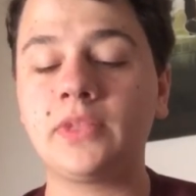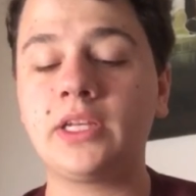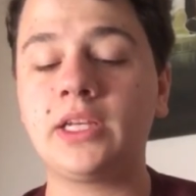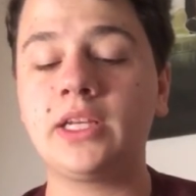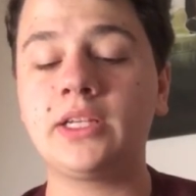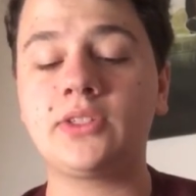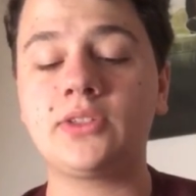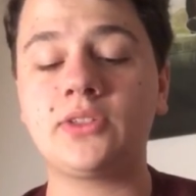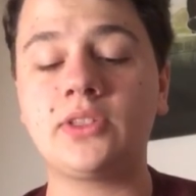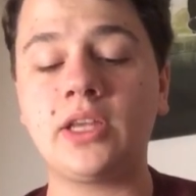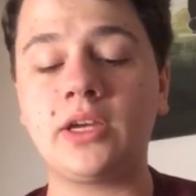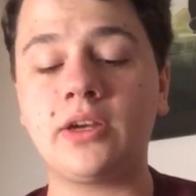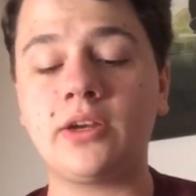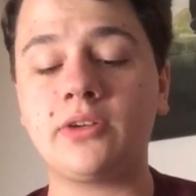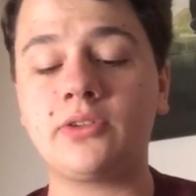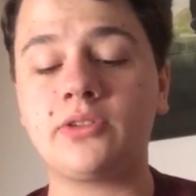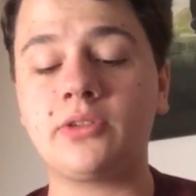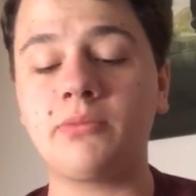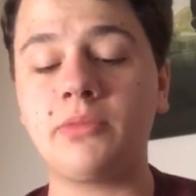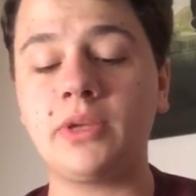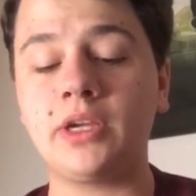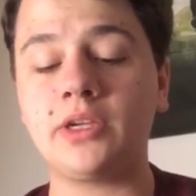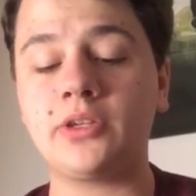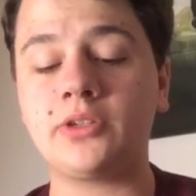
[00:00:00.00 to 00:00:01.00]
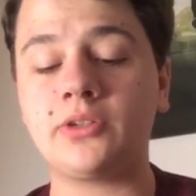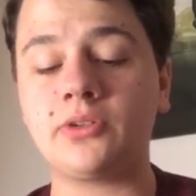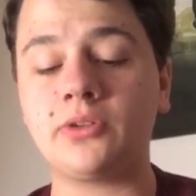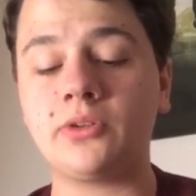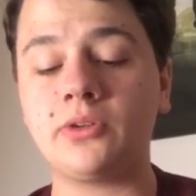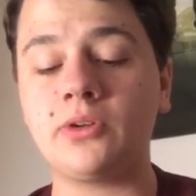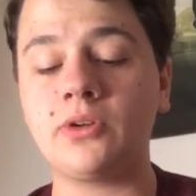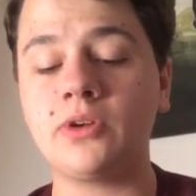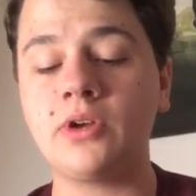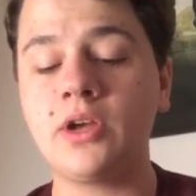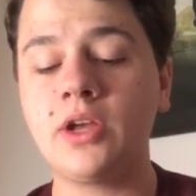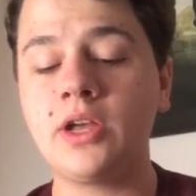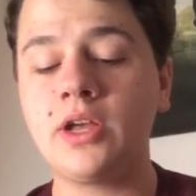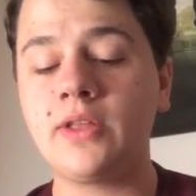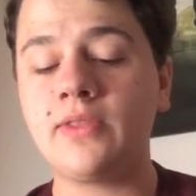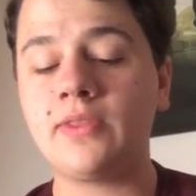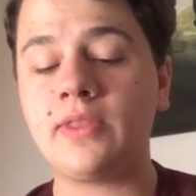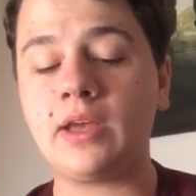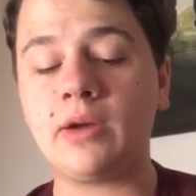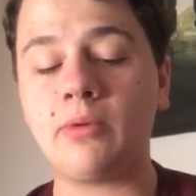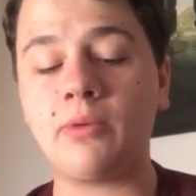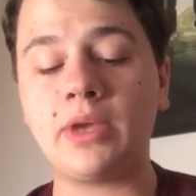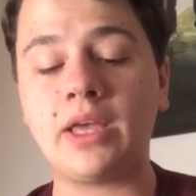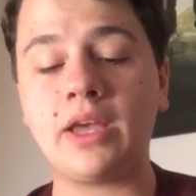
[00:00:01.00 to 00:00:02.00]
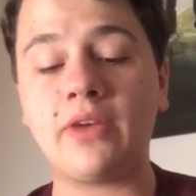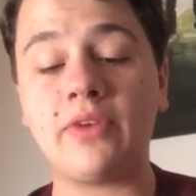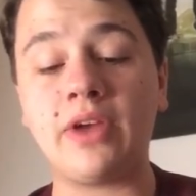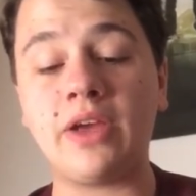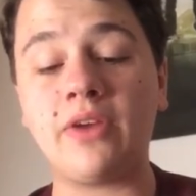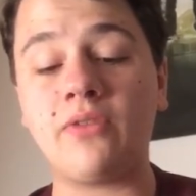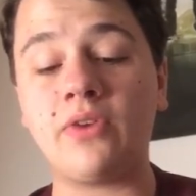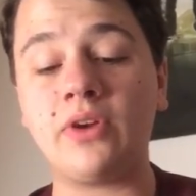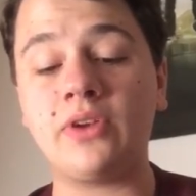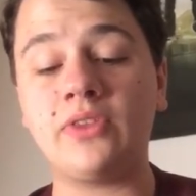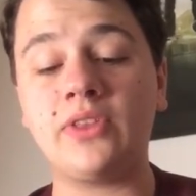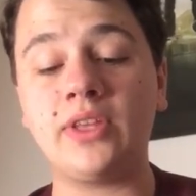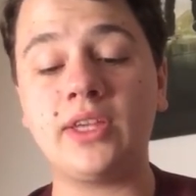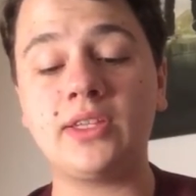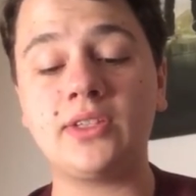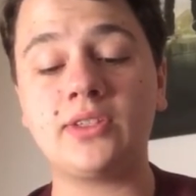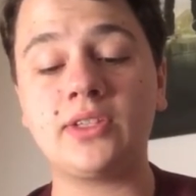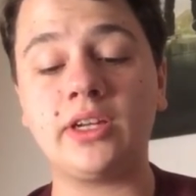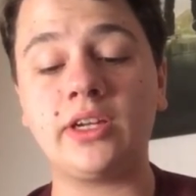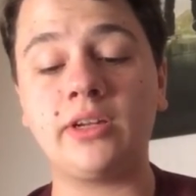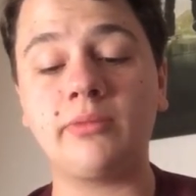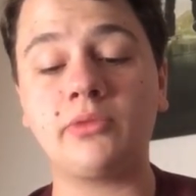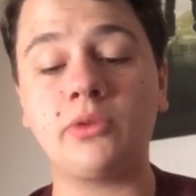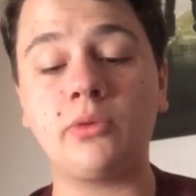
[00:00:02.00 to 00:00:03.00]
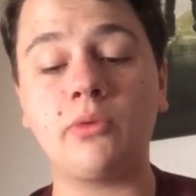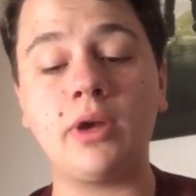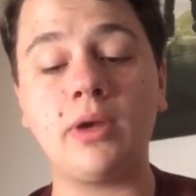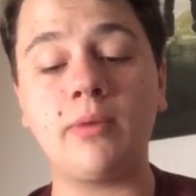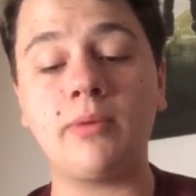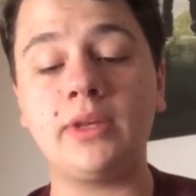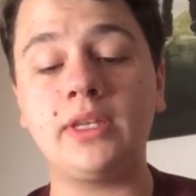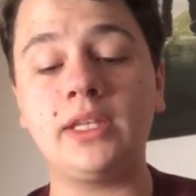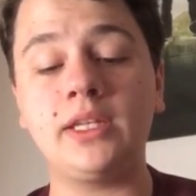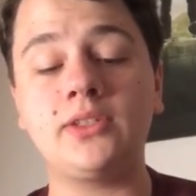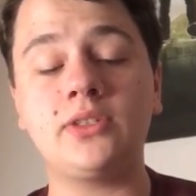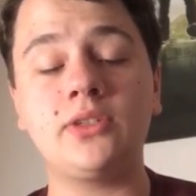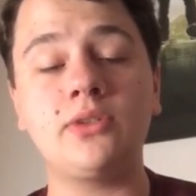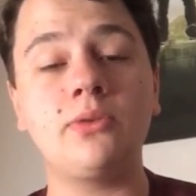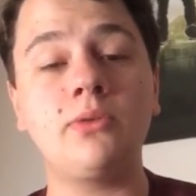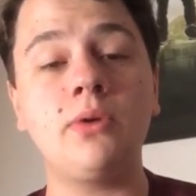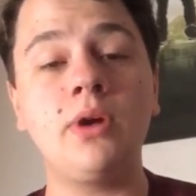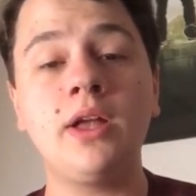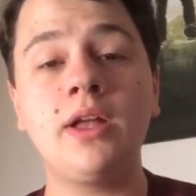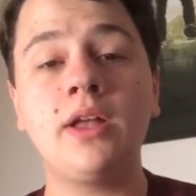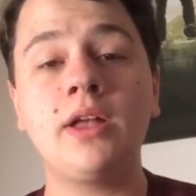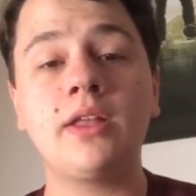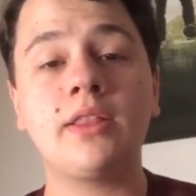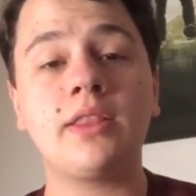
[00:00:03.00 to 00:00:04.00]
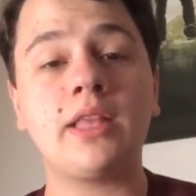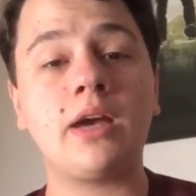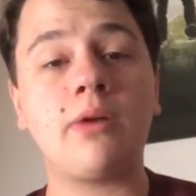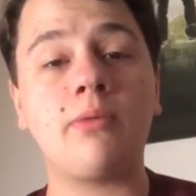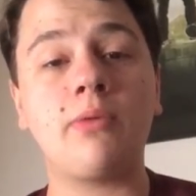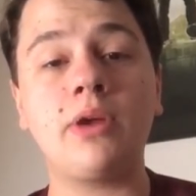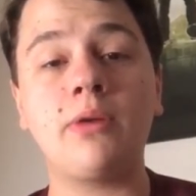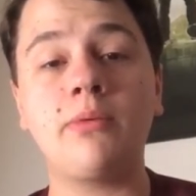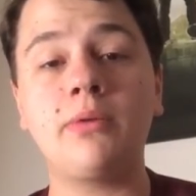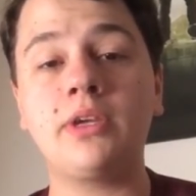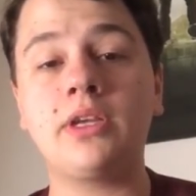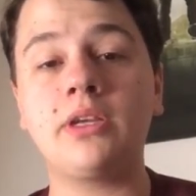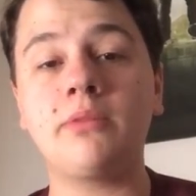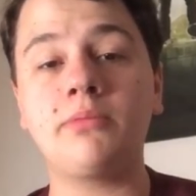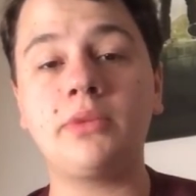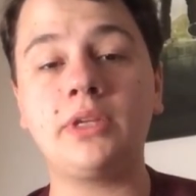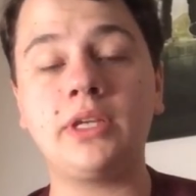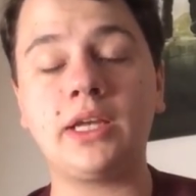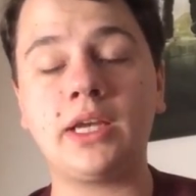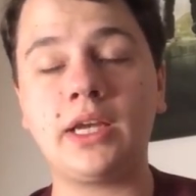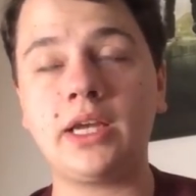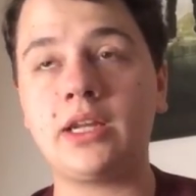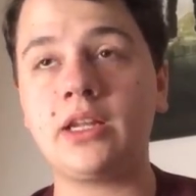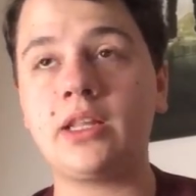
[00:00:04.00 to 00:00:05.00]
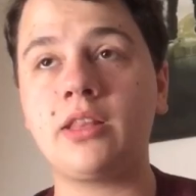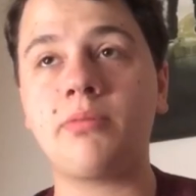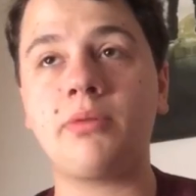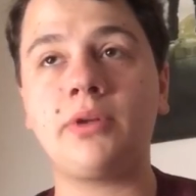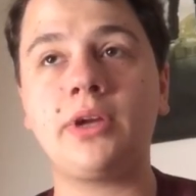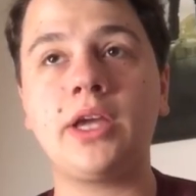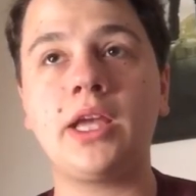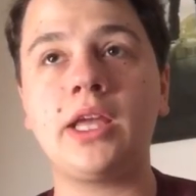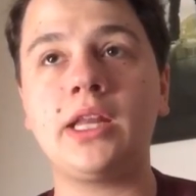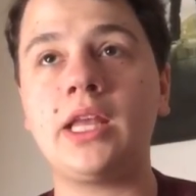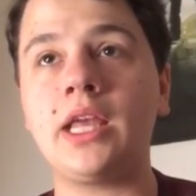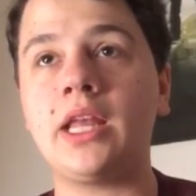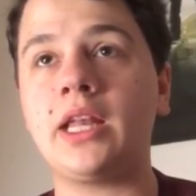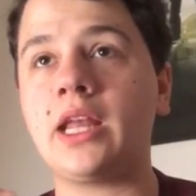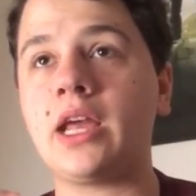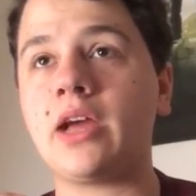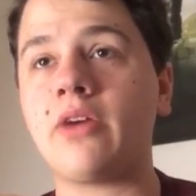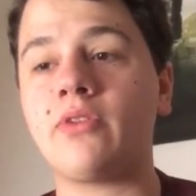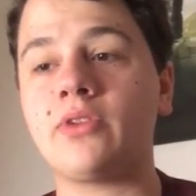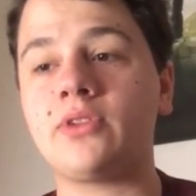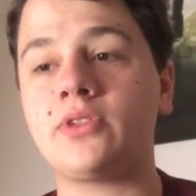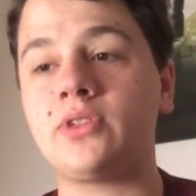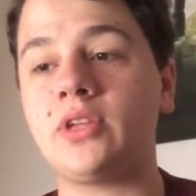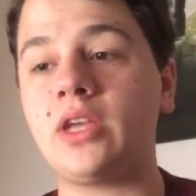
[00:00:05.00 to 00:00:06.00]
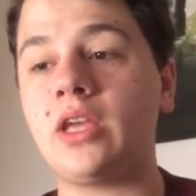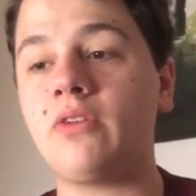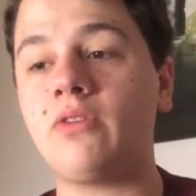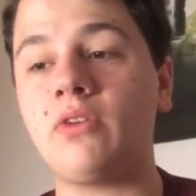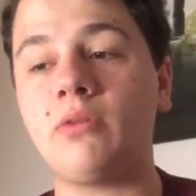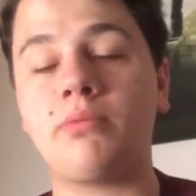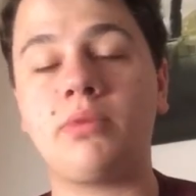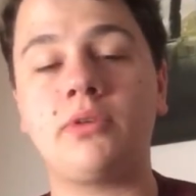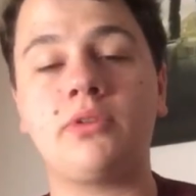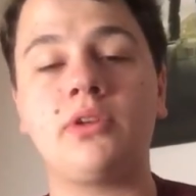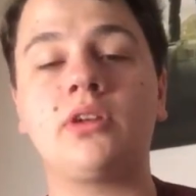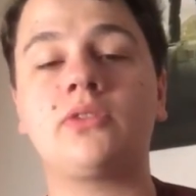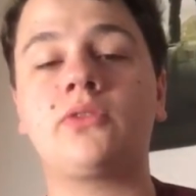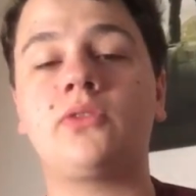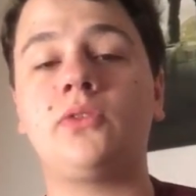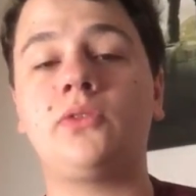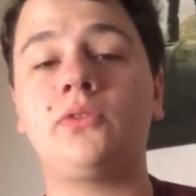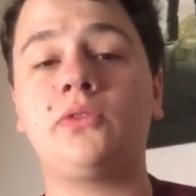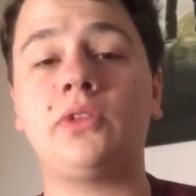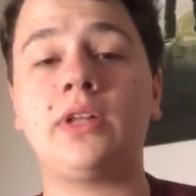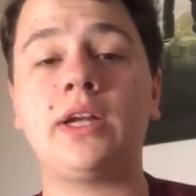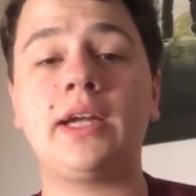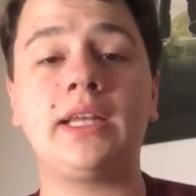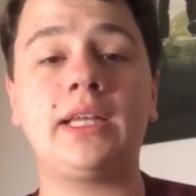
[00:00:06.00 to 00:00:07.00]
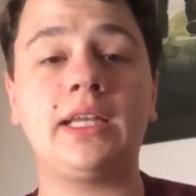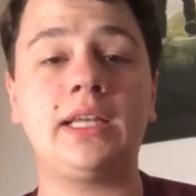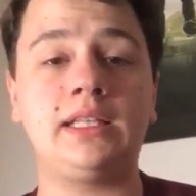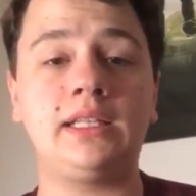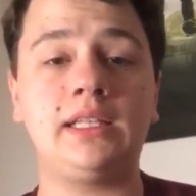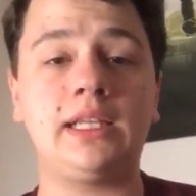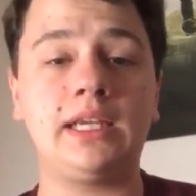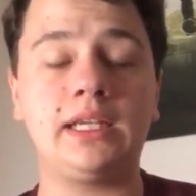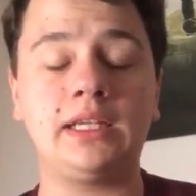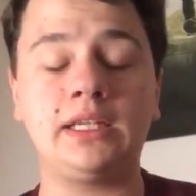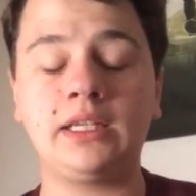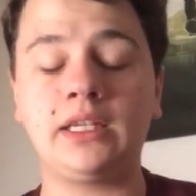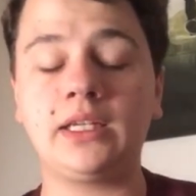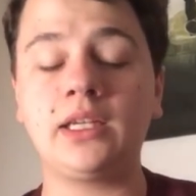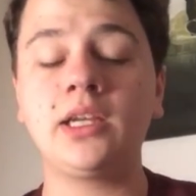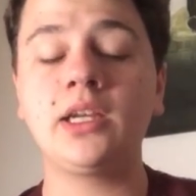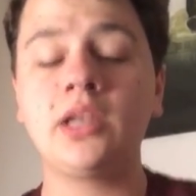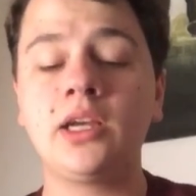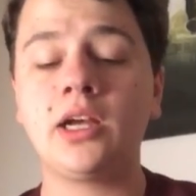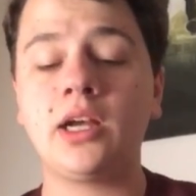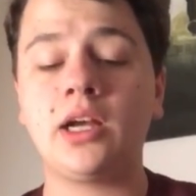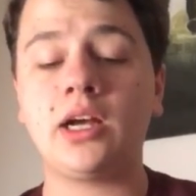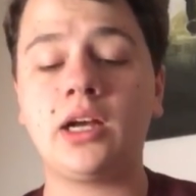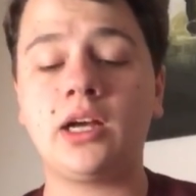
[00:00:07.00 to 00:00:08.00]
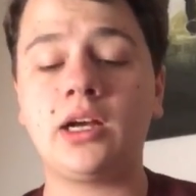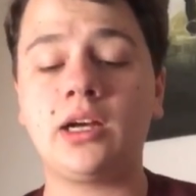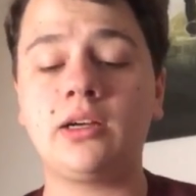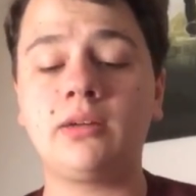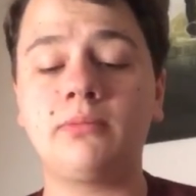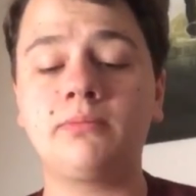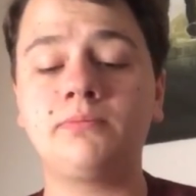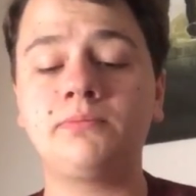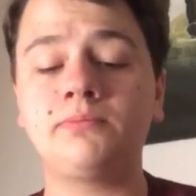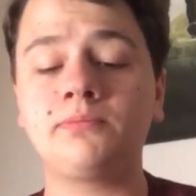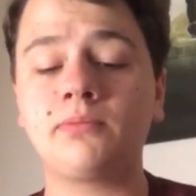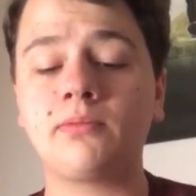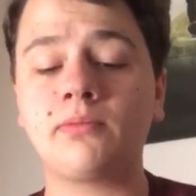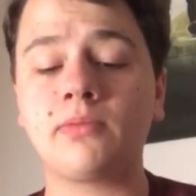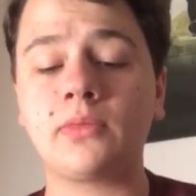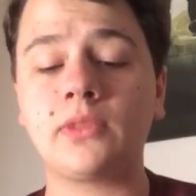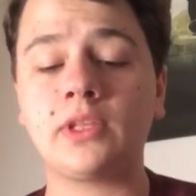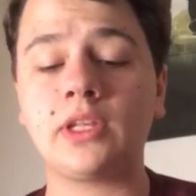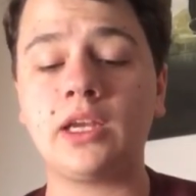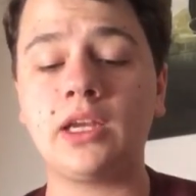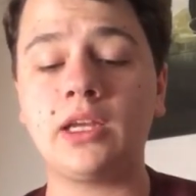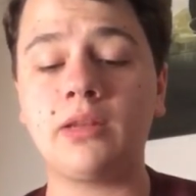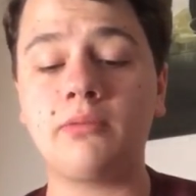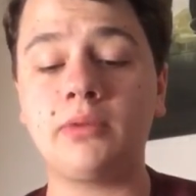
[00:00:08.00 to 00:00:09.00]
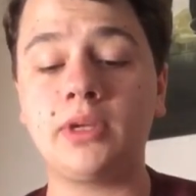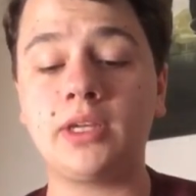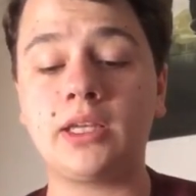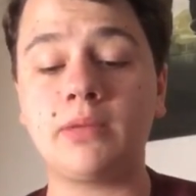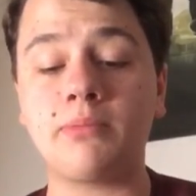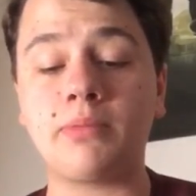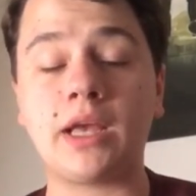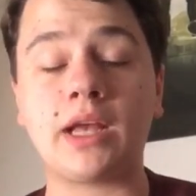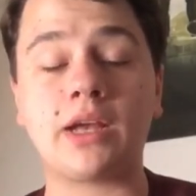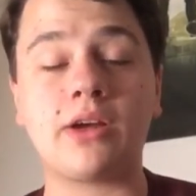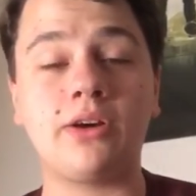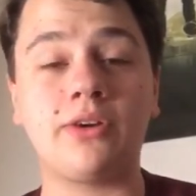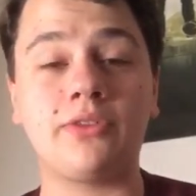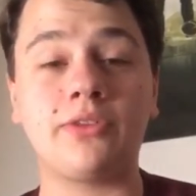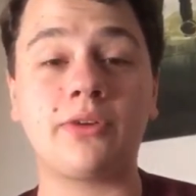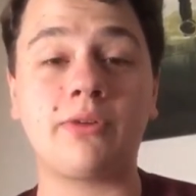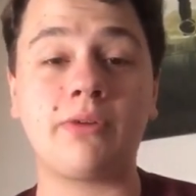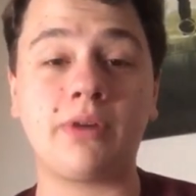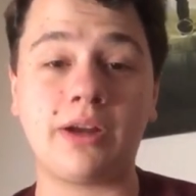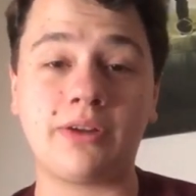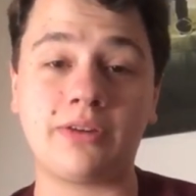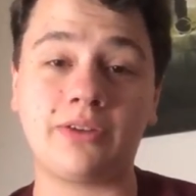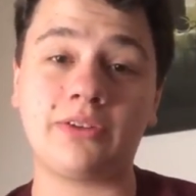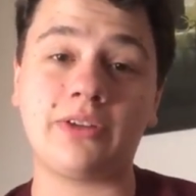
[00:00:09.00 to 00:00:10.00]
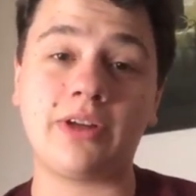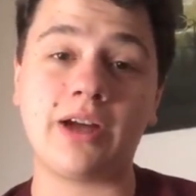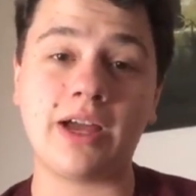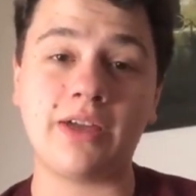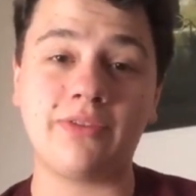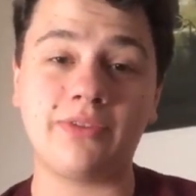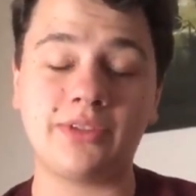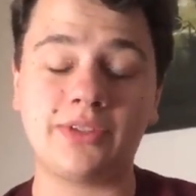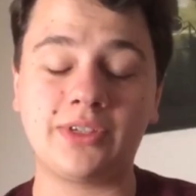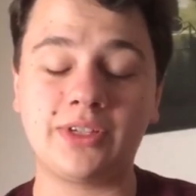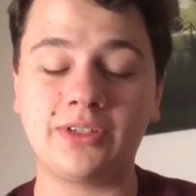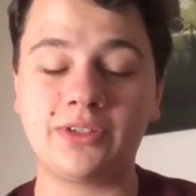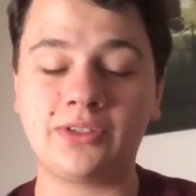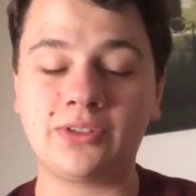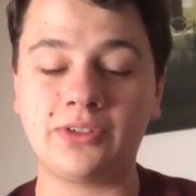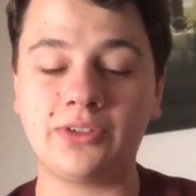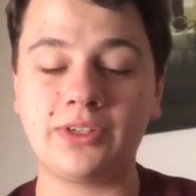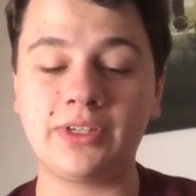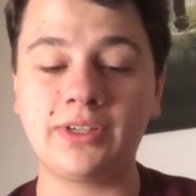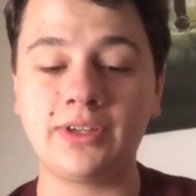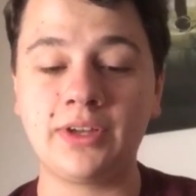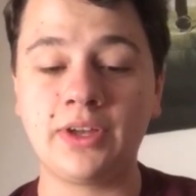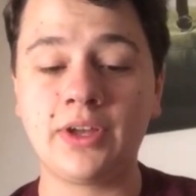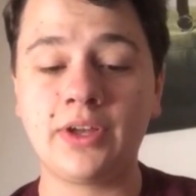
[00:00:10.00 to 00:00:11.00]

It's there to make sure that we have everything set up the way we need to. That way we can be ahead of the plane and have a safe and productive flight and landing, and make it back on the ground alive, essentially.